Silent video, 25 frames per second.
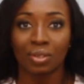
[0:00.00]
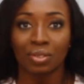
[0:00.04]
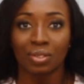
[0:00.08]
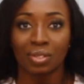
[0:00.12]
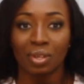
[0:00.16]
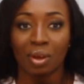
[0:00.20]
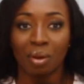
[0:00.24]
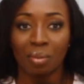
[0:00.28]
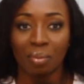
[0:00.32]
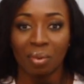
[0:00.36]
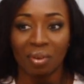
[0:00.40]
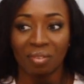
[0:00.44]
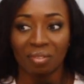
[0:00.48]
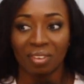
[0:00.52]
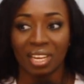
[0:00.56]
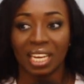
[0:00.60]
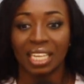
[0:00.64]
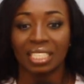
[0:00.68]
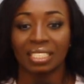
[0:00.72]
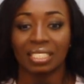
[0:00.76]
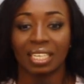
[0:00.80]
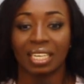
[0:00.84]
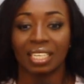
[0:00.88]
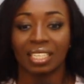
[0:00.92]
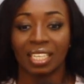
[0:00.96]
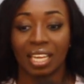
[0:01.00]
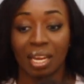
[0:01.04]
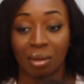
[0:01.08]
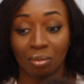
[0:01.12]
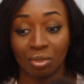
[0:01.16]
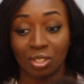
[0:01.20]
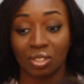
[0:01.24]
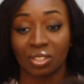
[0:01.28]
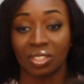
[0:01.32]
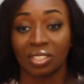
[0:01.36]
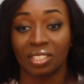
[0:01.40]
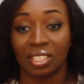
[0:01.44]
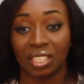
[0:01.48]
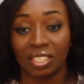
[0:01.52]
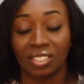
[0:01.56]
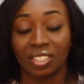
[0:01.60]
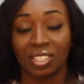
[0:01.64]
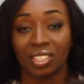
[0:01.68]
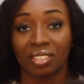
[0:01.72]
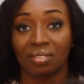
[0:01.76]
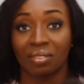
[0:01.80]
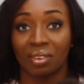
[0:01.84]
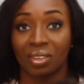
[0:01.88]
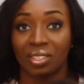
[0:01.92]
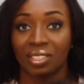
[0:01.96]
goes up on Valentine's Day. I'm shooting this
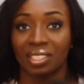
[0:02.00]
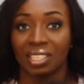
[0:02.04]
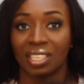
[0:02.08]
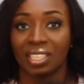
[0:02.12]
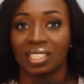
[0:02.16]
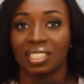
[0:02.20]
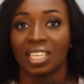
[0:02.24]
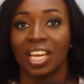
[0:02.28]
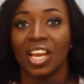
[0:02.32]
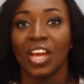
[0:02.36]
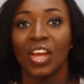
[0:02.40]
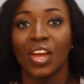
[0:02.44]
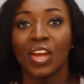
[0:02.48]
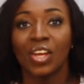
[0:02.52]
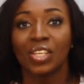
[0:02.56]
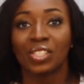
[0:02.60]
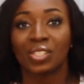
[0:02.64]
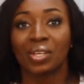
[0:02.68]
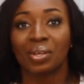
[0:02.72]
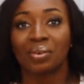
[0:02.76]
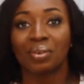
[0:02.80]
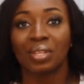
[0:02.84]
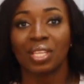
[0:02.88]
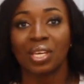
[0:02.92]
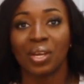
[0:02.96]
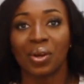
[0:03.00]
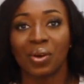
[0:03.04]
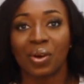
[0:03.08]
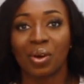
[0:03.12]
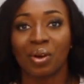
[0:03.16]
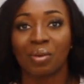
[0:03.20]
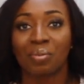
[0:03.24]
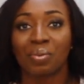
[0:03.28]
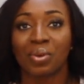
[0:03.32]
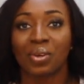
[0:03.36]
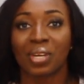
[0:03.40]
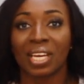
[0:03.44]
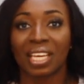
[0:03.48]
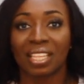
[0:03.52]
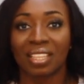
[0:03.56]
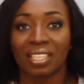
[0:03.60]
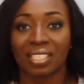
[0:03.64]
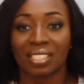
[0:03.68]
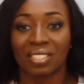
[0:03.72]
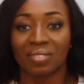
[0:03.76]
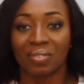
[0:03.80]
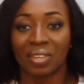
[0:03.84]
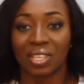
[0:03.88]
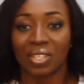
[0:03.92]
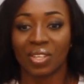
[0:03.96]
on 14th. So I really hope you get
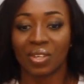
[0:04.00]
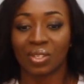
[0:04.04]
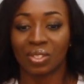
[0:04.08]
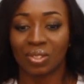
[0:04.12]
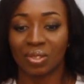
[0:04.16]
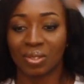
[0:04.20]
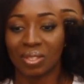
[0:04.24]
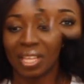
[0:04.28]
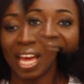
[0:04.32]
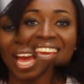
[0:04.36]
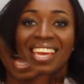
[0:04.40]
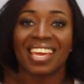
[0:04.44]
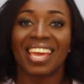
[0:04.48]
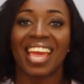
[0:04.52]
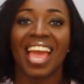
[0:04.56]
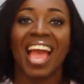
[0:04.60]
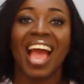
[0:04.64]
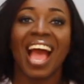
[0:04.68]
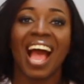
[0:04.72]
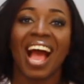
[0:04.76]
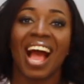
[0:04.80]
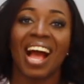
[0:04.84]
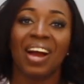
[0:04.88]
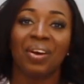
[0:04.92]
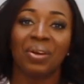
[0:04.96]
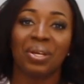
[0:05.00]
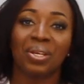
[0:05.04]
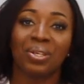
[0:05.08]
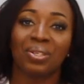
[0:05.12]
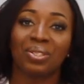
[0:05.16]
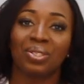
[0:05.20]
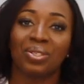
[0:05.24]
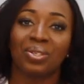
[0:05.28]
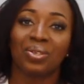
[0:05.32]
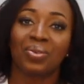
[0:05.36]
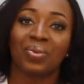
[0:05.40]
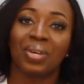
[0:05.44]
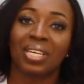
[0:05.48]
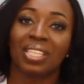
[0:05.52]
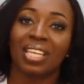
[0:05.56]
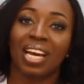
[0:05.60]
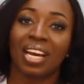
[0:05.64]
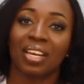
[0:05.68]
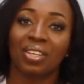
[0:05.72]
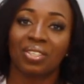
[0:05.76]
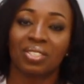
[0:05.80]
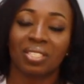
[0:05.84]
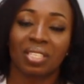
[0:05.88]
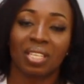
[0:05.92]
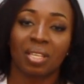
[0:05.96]
this video tonight. How are you doing?
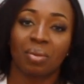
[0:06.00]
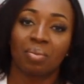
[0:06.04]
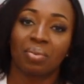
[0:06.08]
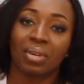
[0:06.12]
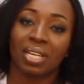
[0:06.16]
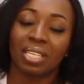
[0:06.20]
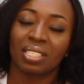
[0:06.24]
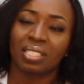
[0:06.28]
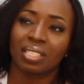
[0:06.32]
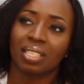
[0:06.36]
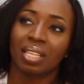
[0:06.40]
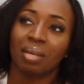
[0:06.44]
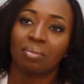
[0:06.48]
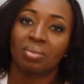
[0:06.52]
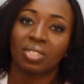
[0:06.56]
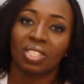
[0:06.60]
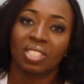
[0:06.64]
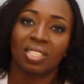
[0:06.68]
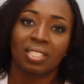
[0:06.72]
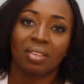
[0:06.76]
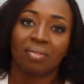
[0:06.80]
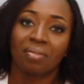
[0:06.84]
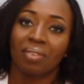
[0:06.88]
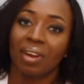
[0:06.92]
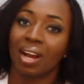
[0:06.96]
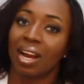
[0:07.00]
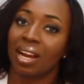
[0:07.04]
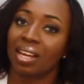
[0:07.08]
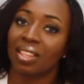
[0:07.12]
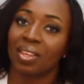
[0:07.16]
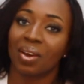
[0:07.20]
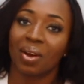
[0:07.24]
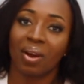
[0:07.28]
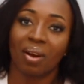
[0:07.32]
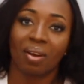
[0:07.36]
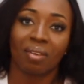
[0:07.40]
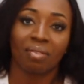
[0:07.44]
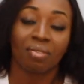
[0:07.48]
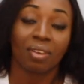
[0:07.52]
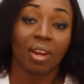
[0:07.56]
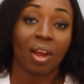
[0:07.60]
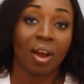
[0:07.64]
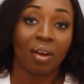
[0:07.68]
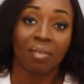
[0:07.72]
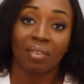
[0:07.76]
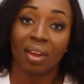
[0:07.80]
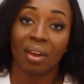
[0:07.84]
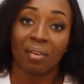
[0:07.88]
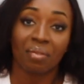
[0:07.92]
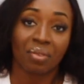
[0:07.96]
How are you celebrating? I'm just a fan of
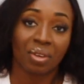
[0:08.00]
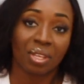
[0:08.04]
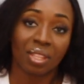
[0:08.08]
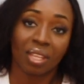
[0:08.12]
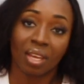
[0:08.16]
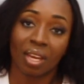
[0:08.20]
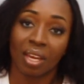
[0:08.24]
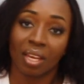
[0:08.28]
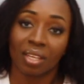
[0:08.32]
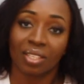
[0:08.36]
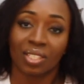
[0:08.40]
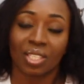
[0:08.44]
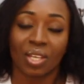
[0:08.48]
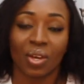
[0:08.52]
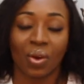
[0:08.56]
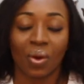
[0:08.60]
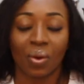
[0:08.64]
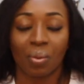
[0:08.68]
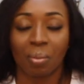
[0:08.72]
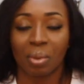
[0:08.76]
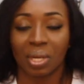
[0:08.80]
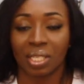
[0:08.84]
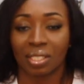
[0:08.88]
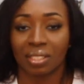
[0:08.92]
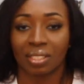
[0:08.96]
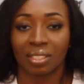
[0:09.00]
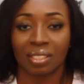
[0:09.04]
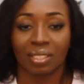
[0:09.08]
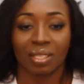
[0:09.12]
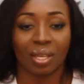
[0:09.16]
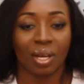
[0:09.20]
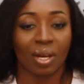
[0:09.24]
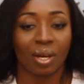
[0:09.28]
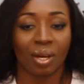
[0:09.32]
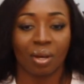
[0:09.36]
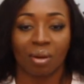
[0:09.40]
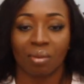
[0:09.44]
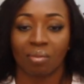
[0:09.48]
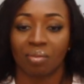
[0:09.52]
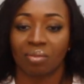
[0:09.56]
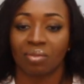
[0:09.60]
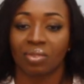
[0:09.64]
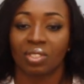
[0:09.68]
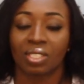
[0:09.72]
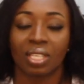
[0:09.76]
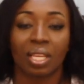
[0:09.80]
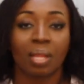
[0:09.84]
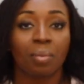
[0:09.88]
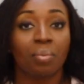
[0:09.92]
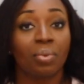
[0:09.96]
love every day. So, but
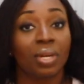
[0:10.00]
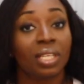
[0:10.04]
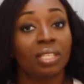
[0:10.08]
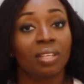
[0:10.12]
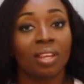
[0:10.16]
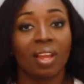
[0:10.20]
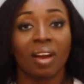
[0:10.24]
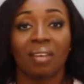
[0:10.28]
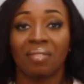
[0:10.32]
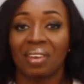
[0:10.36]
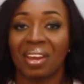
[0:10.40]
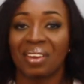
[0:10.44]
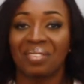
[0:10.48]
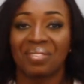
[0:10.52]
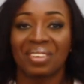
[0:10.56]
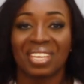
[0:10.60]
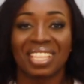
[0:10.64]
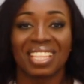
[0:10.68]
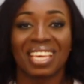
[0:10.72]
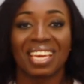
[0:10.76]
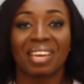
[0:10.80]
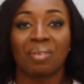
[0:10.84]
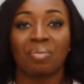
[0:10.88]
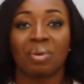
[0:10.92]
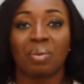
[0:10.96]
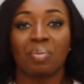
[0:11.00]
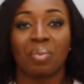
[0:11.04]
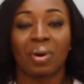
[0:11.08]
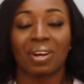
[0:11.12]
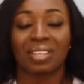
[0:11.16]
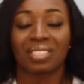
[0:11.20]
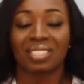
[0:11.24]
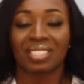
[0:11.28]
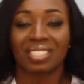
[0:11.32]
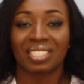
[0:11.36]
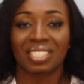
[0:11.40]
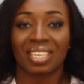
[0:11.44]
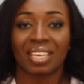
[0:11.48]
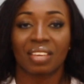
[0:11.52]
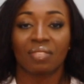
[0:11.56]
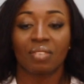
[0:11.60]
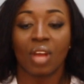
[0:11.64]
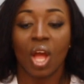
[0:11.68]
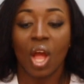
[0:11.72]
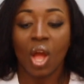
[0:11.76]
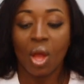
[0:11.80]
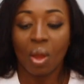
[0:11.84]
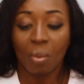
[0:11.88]
celebrate love every day. Be positive.